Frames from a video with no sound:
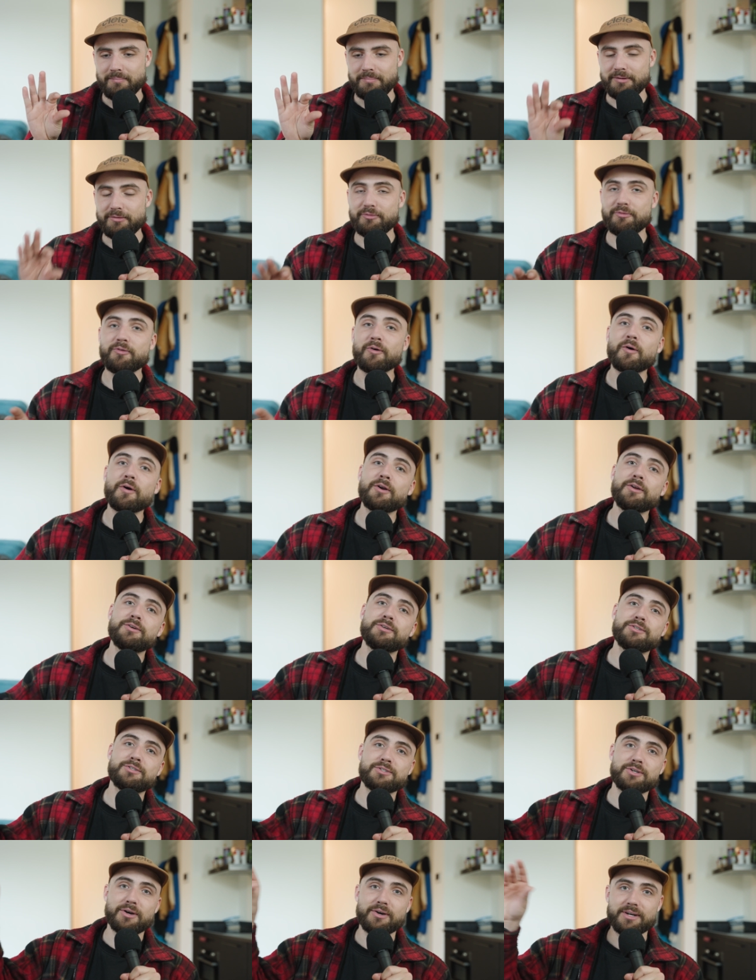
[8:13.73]
before you
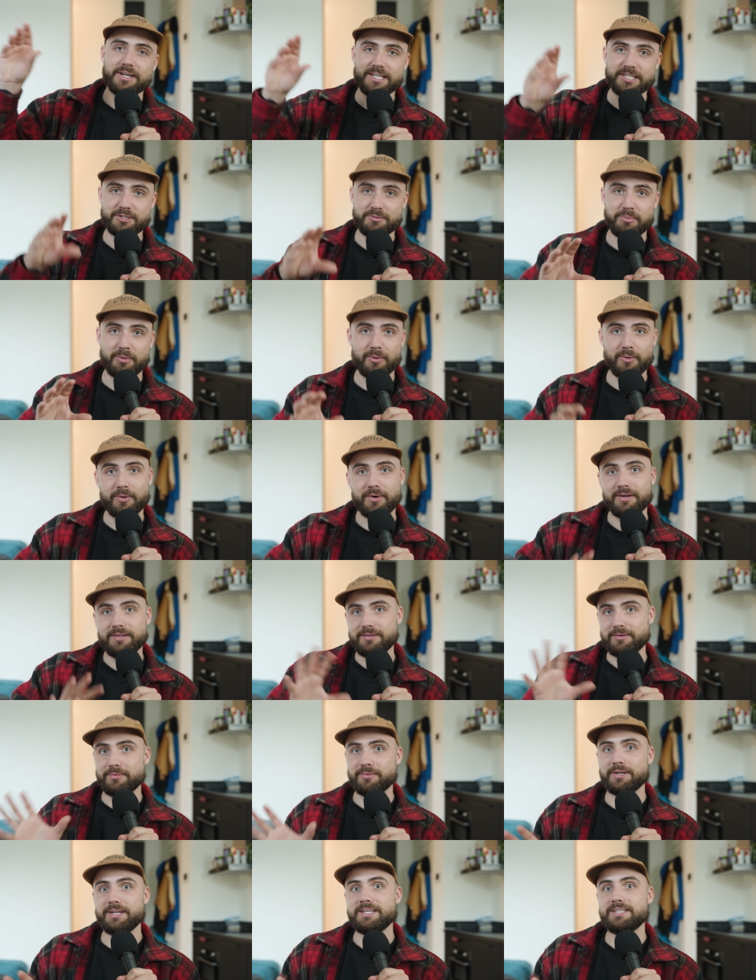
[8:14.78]
start exploring
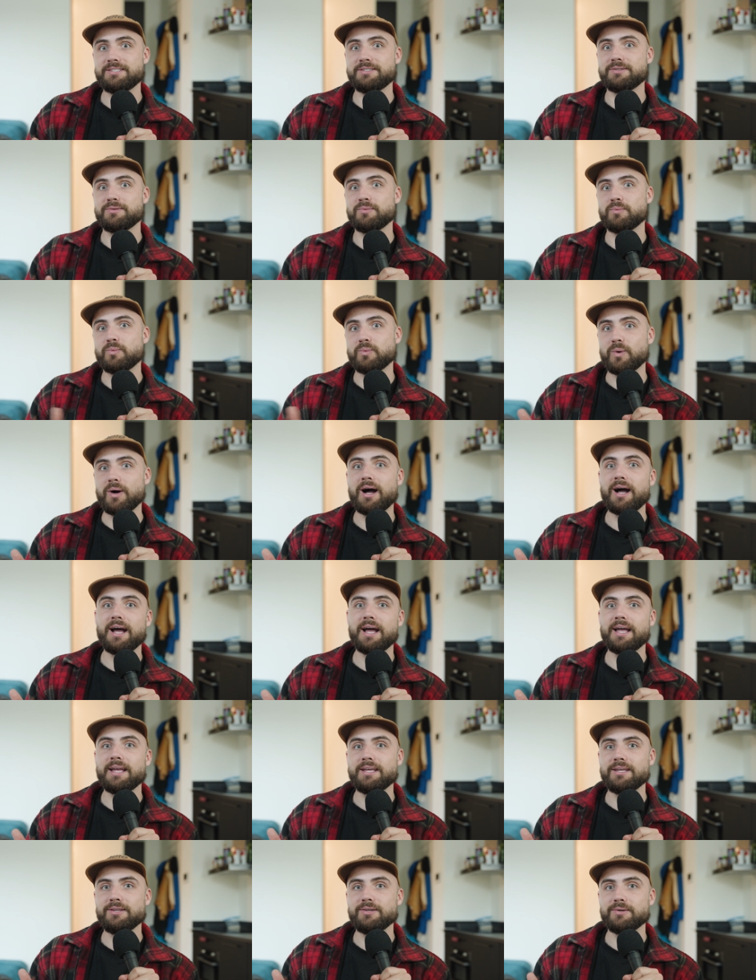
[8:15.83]
the reason why
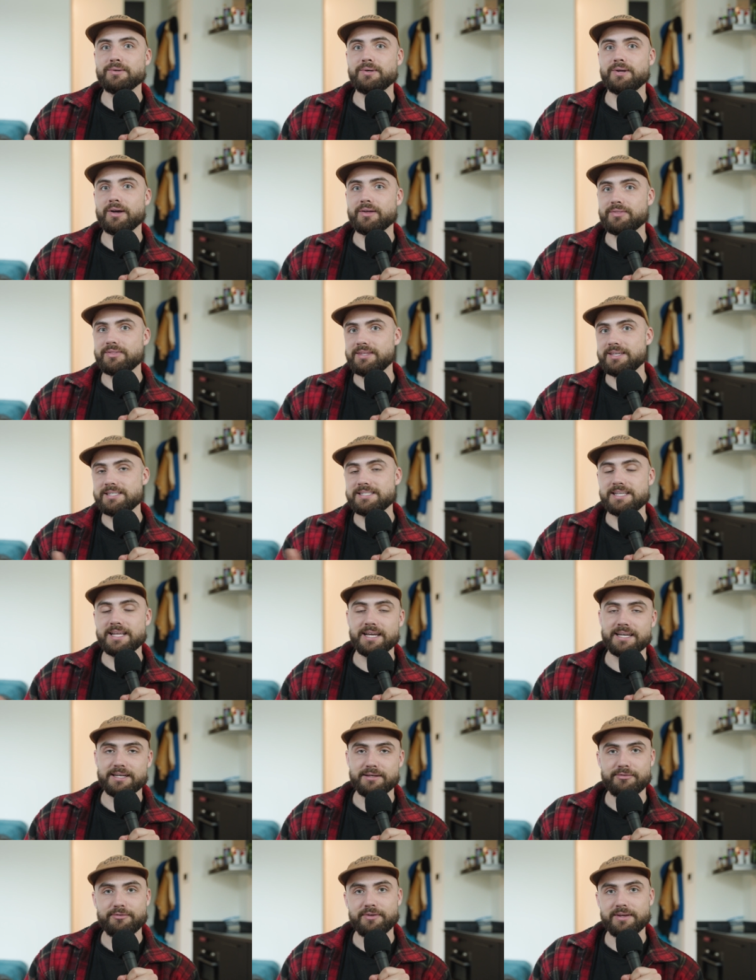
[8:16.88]
you got these
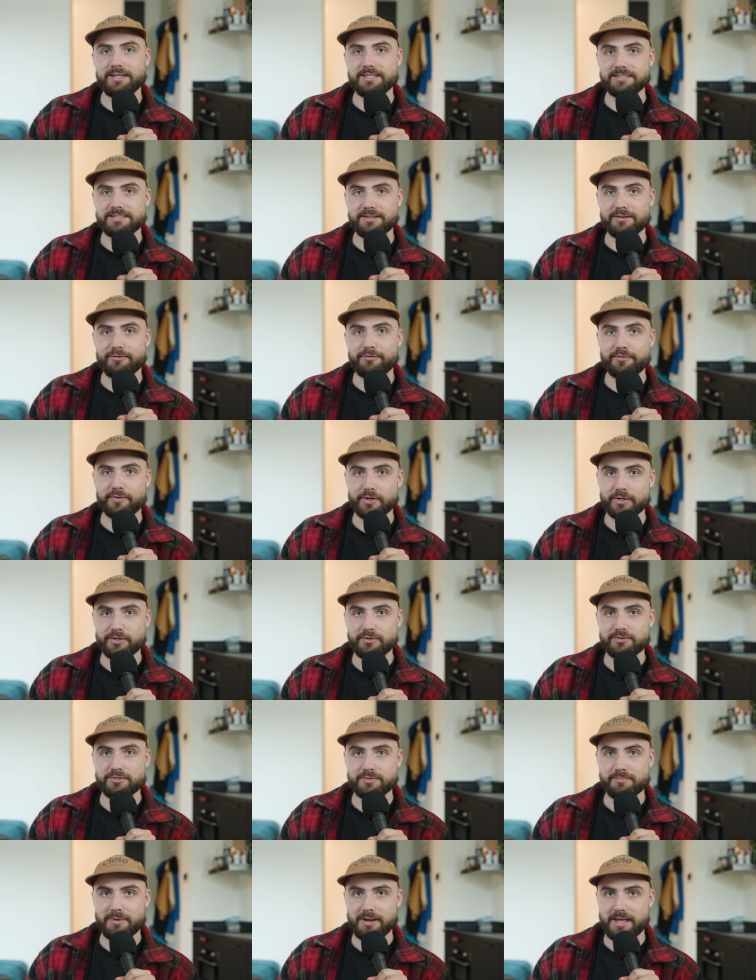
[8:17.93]
negative feelings in the
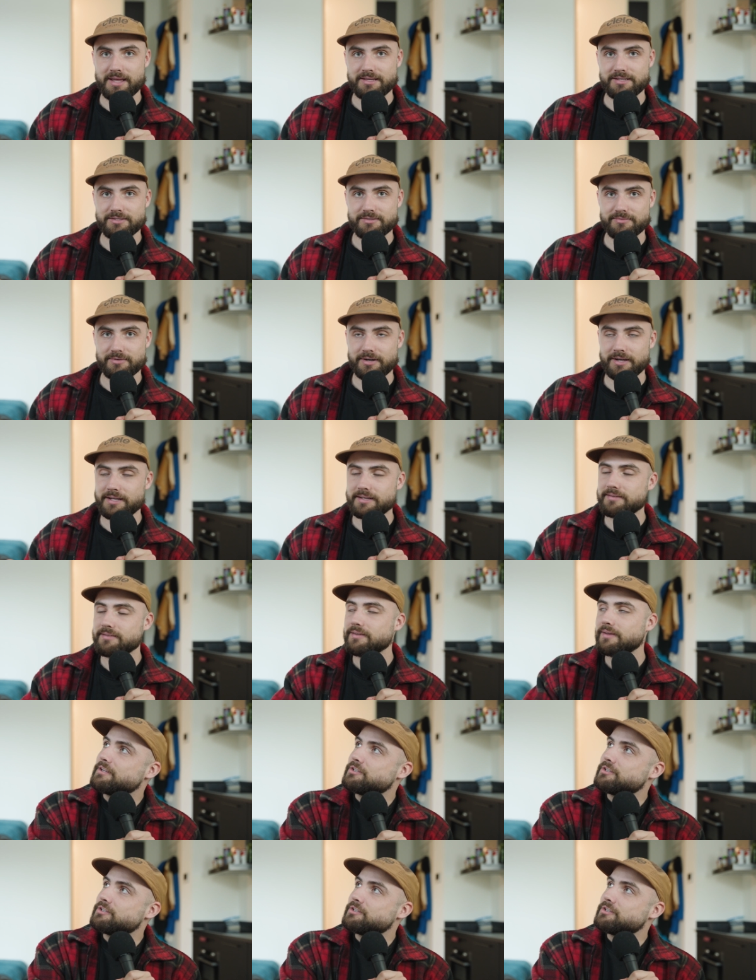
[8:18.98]
first place, right?